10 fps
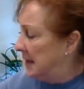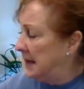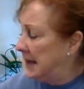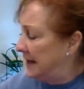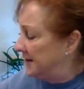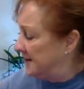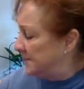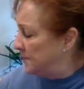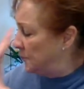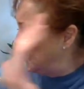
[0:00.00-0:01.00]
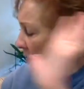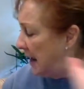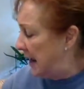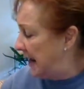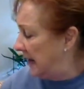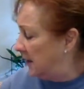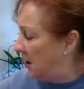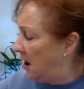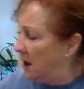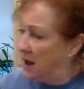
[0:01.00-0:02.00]
It had sprayed
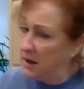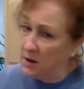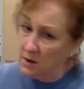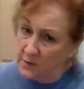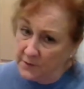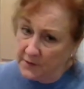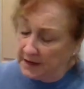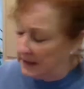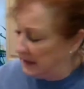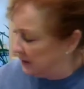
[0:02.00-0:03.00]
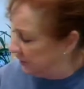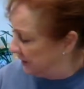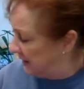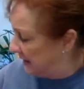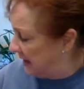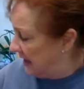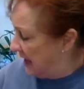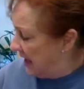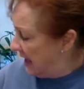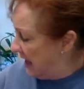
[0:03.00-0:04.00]
all over the kitchen.
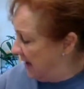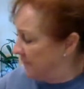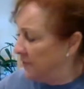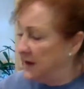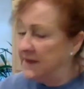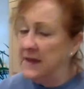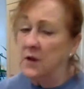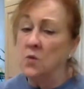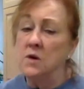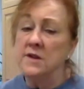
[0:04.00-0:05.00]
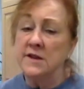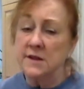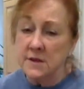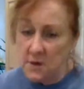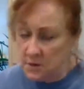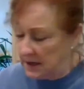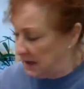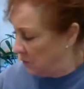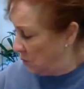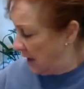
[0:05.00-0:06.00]
Everything was
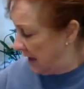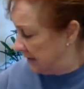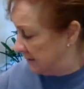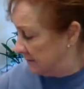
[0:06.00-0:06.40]
soaking wet,